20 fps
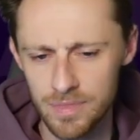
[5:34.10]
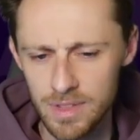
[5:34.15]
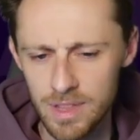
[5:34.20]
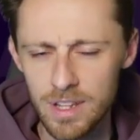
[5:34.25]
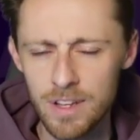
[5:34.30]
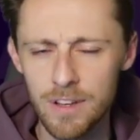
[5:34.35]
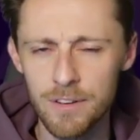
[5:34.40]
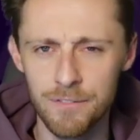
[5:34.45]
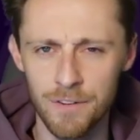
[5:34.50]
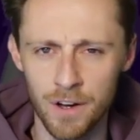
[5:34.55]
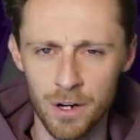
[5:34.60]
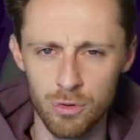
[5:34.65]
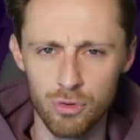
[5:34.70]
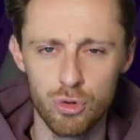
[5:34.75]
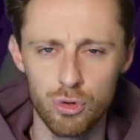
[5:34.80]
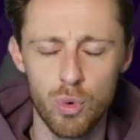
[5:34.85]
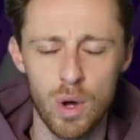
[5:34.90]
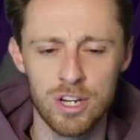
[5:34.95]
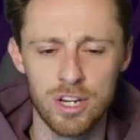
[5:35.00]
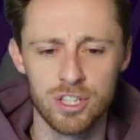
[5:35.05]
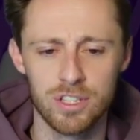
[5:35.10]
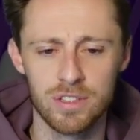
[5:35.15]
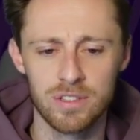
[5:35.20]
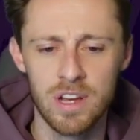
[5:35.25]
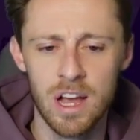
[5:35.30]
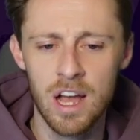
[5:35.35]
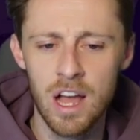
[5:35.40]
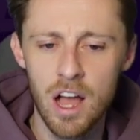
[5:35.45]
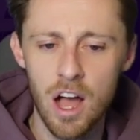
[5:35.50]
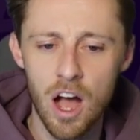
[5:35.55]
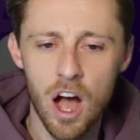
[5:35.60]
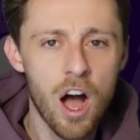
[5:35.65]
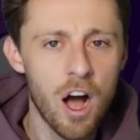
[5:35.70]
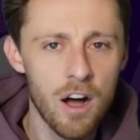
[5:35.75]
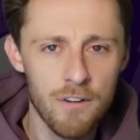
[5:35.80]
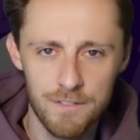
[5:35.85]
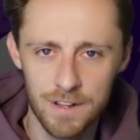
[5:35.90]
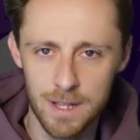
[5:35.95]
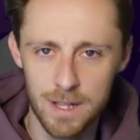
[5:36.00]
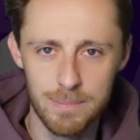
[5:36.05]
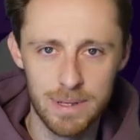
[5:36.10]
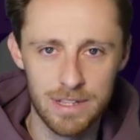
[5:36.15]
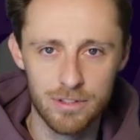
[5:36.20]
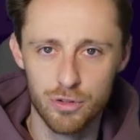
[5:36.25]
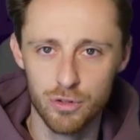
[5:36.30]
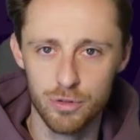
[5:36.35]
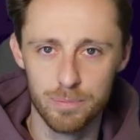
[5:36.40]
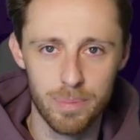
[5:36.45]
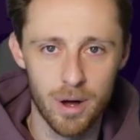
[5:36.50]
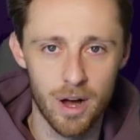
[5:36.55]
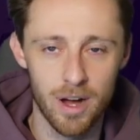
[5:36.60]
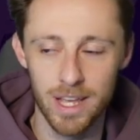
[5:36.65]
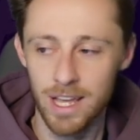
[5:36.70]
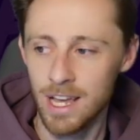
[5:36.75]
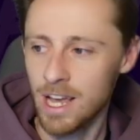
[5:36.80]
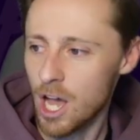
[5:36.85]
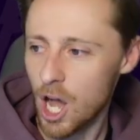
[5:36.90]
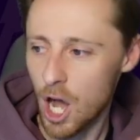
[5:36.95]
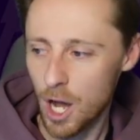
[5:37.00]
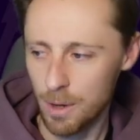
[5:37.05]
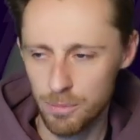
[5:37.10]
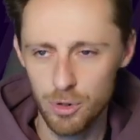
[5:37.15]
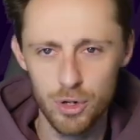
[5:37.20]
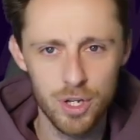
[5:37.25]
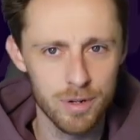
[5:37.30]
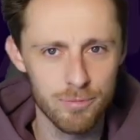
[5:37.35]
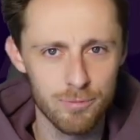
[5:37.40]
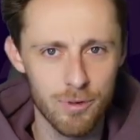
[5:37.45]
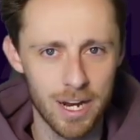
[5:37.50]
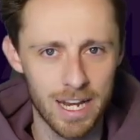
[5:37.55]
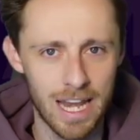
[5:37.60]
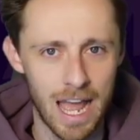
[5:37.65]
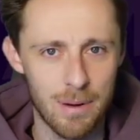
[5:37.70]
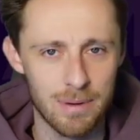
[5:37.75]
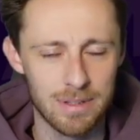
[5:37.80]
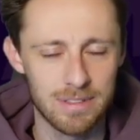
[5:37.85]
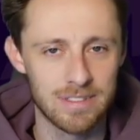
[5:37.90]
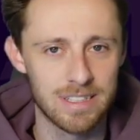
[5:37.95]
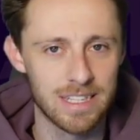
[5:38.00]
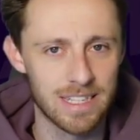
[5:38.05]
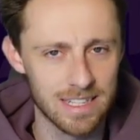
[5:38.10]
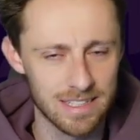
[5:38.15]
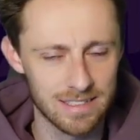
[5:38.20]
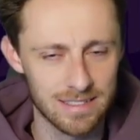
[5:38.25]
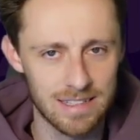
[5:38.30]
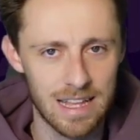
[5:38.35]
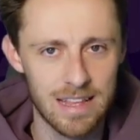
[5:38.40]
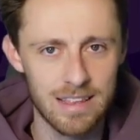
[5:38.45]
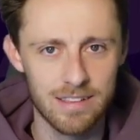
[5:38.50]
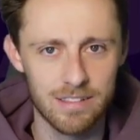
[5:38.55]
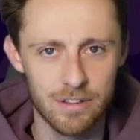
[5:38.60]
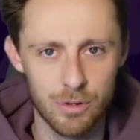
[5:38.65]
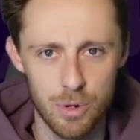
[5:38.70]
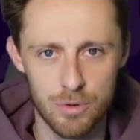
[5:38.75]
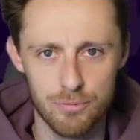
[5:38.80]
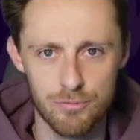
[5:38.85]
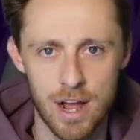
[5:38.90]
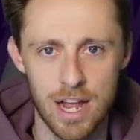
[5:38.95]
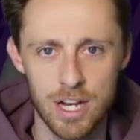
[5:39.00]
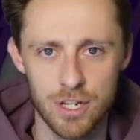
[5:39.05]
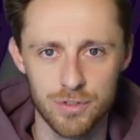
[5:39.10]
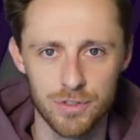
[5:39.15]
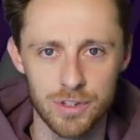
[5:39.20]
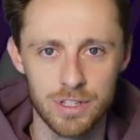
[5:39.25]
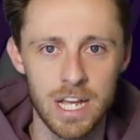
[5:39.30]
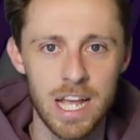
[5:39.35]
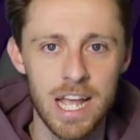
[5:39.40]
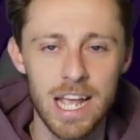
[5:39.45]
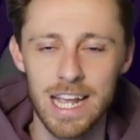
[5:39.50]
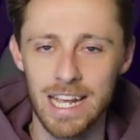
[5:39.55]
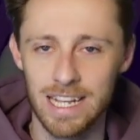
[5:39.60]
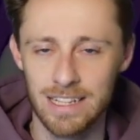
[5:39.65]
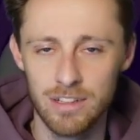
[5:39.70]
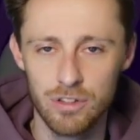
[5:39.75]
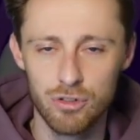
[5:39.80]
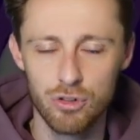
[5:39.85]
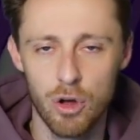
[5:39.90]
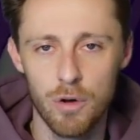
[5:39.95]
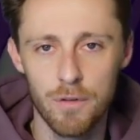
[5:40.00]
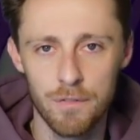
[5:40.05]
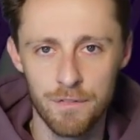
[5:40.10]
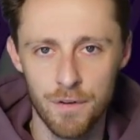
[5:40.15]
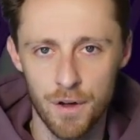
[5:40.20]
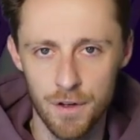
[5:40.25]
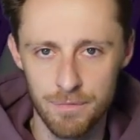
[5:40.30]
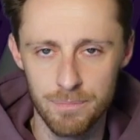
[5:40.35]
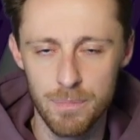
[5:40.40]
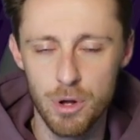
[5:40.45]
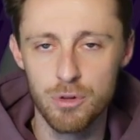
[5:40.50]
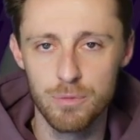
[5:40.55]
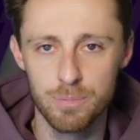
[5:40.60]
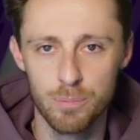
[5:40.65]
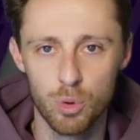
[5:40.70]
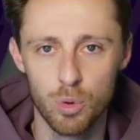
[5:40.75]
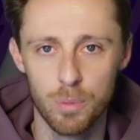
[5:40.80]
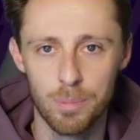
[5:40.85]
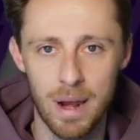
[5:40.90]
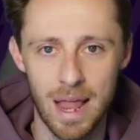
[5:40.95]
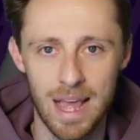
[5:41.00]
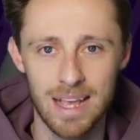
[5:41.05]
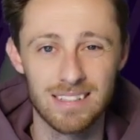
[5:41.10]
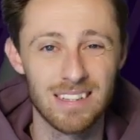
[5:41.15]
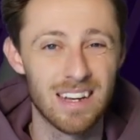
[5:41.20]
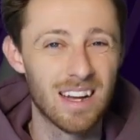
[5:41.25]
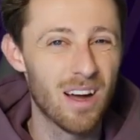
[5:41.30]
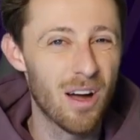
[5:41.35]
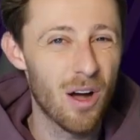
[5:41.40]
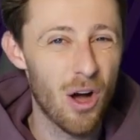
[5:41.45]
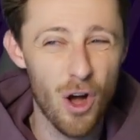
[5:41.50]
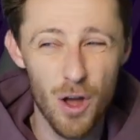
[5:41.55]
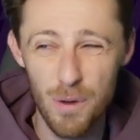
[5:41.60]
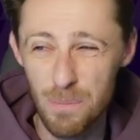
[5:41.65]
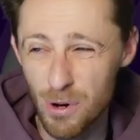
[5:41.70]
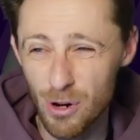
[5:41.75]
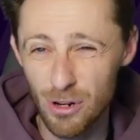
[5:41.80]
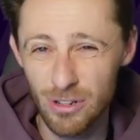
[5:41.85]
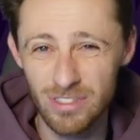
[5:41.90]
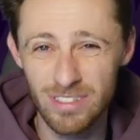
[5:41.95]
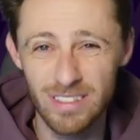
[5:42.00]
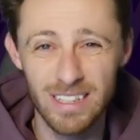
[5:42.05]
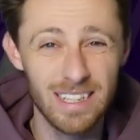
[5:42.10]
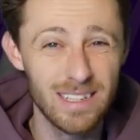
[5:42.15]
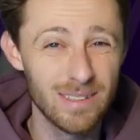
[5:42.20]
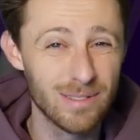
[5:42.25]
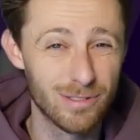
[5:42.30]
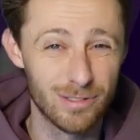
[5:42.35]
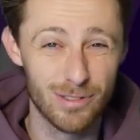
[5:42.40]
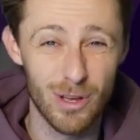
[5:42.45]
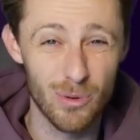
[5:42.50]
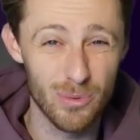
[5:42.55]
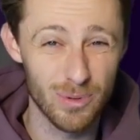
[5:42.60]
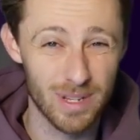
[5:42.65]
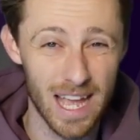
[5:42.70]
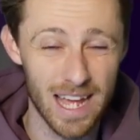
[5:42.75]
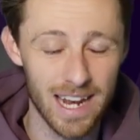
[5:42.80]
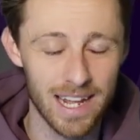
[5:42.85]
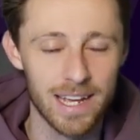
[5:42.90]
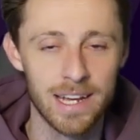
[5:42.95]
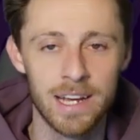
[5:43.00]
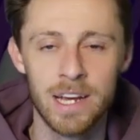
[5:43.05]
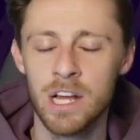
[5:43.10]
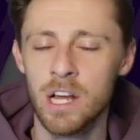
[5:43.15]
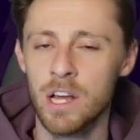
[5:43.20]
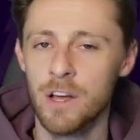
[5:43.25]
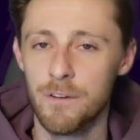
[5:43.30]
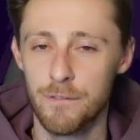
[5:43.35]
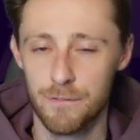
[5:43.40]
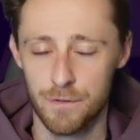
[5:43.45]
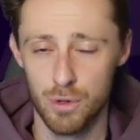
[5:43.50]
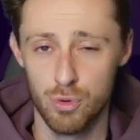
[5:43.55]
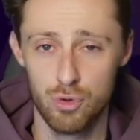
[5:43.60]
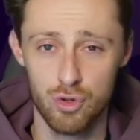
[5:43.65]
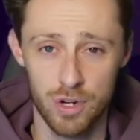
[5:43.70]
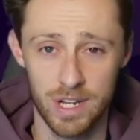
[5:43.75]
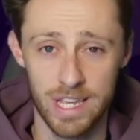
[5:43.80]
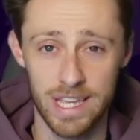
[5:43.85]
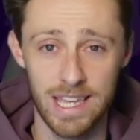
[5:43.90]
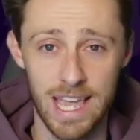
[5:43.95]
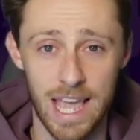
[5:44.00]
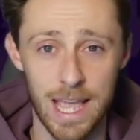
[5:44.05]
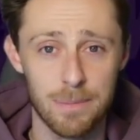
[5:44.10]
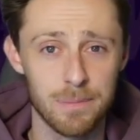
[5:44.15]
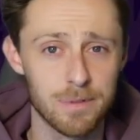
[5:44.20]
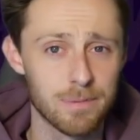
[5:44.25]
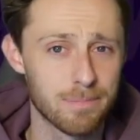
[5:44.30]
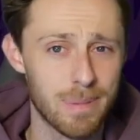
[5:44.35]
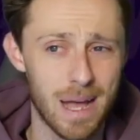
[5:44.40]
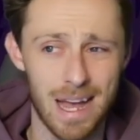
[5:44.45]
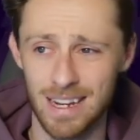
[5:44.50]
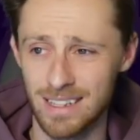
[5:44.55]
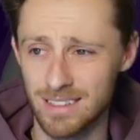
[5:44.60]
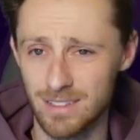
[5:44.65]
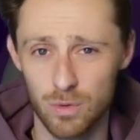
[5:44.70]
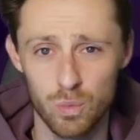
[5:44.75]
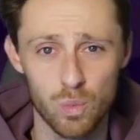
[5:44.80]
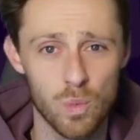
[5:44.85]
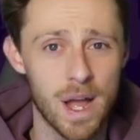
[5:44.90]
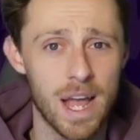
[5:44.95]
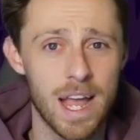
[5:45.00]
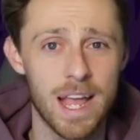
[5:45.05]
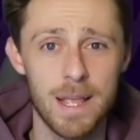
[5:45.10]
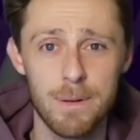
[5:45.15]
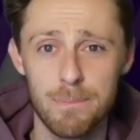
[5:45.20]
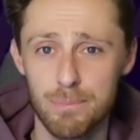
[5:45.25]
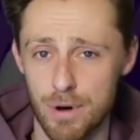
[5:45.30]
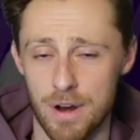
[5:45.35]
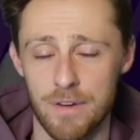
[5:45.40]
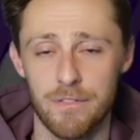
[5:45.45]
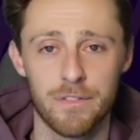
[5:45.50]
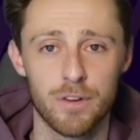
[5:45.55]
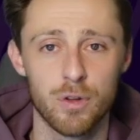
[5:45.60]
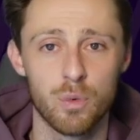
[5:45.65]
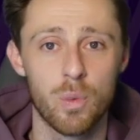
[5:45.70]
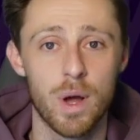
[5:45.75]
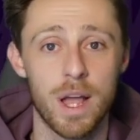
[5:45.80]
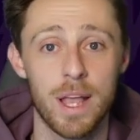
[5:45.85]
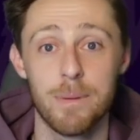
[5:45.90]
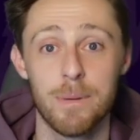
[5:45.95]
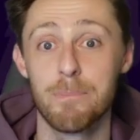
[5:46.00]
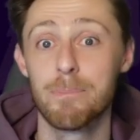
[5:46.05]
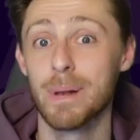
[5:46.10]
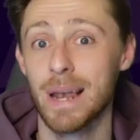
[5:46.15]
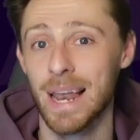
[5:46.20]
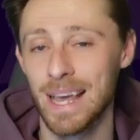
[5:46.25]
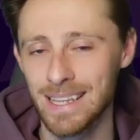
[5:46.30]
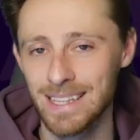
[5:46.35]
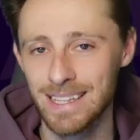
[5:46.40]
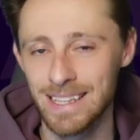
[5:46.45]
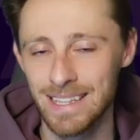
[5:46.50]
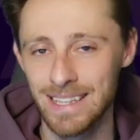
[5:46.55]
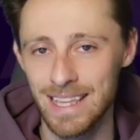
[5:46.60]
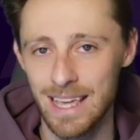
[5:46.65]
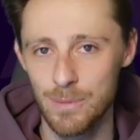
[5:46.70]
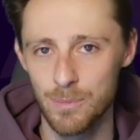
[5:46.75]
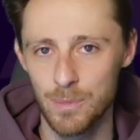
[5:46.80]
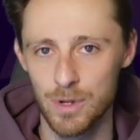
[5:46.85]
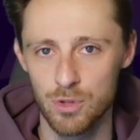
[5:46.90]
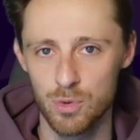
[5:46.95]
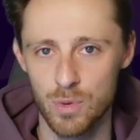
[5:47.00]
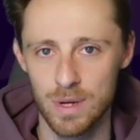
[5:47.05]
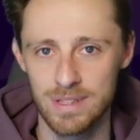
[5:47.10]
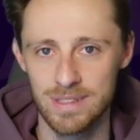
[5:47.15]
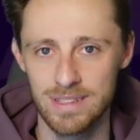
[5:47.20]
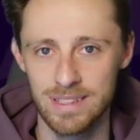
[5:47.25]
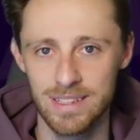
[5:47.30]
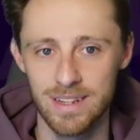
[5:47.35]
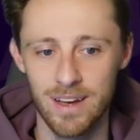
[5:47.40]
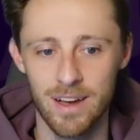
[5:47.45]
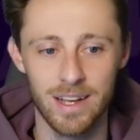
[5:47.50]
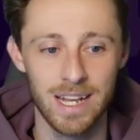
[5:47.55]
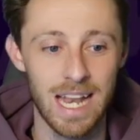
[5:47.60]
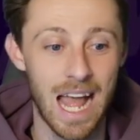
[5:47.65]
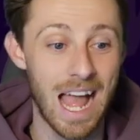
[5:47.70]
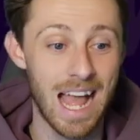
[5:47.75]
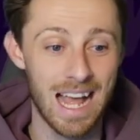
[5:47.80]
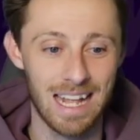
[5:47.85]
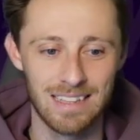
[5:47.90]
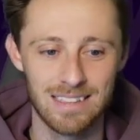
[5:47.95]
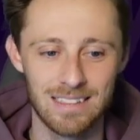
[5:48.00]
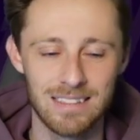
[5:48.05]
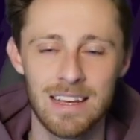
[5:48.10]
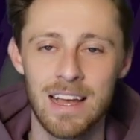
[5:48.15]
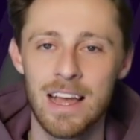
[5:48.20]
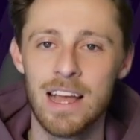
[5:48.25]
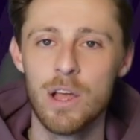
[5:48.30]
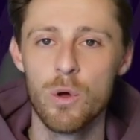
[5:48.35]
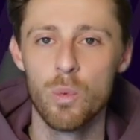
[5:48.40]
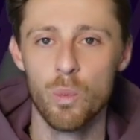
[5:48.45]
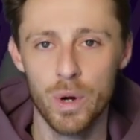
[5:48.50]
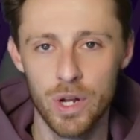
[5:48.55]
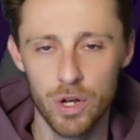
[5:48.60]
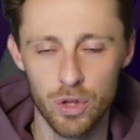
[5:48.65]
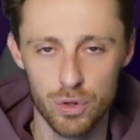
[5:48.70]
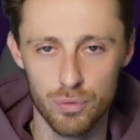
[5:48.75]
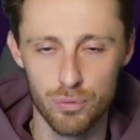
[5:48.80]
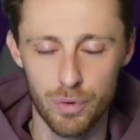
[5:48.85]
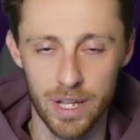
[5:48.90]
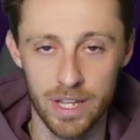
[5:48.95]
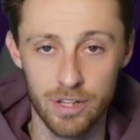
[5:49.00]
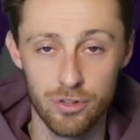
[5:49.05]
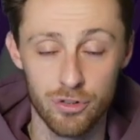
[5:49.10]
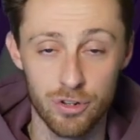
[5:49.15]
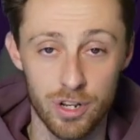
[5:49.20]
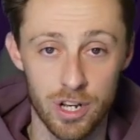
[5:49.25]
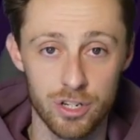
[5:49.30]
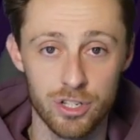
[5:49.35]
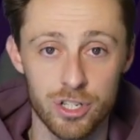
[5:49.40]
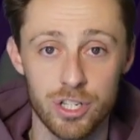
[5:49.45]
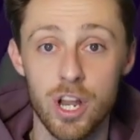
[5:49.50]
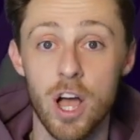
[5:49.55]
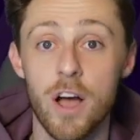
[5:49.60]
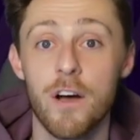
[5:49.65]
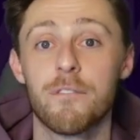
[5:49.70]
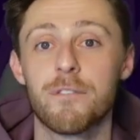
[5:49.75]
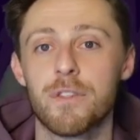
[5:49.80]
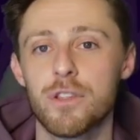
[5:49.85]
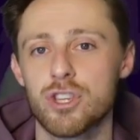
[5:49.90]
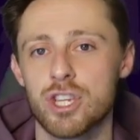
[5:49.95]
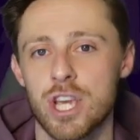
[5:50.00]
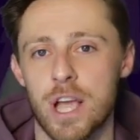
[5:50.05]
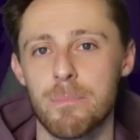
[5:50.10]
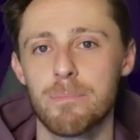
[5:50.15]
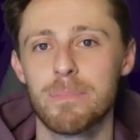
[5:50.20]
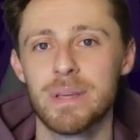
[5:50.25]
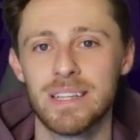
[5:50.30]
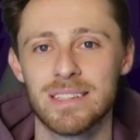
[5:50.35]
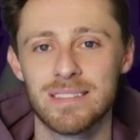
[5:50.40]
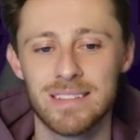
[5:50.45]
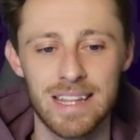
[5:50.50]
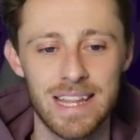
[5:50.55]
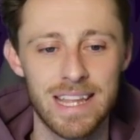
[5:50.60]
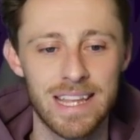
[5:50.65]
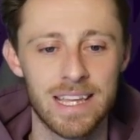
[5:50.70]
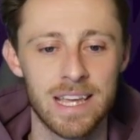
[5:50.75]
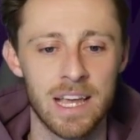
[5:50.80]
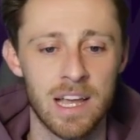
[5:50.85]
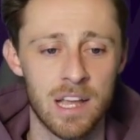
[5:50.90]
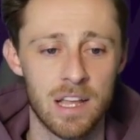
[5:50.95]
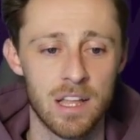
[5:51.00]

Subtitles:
Final 2 questions. Are Villa mids good buy? I'm looking right now and seeing Asensio and Rashford in the top 5 most bought players. I personally don't get it. Few tricky games, Palace away, Brentford away, blank in game week 29, and we got the reintroduction of the Champions League.